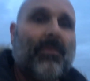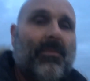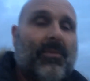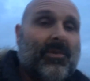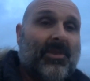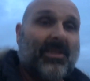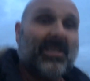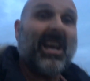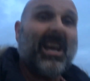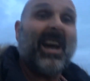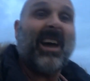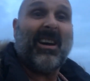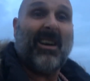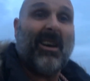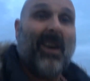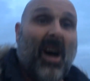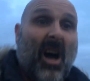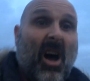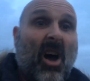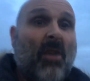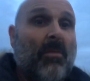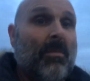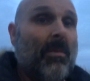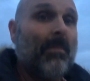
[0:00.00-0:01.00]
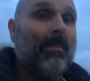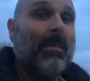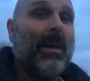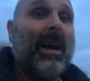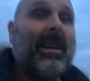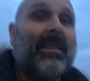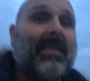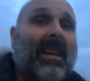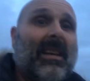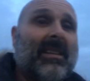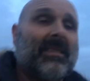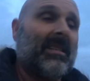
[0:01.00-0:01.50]
sat at home and
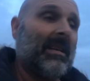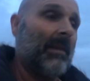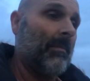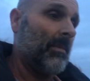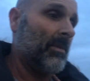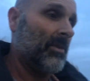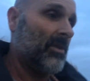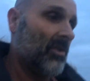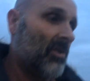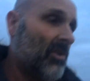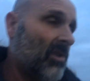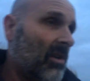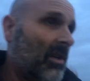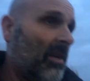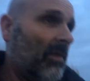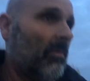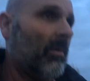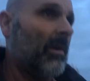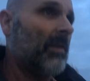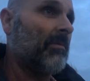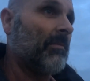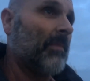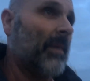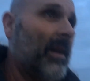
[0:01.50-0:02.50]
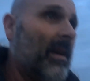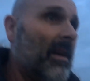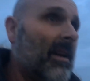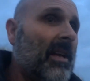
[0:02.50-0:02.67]
made that sandwich and took it with me.